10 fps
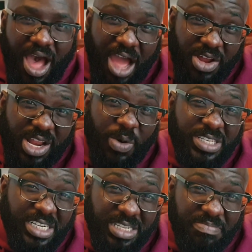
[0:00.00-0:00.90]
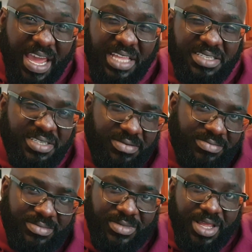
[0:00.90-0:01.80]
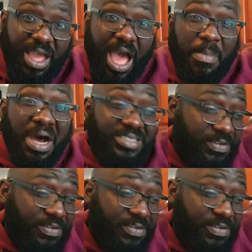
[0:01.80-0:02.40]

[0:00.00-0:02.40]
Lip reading: I know there was a debate about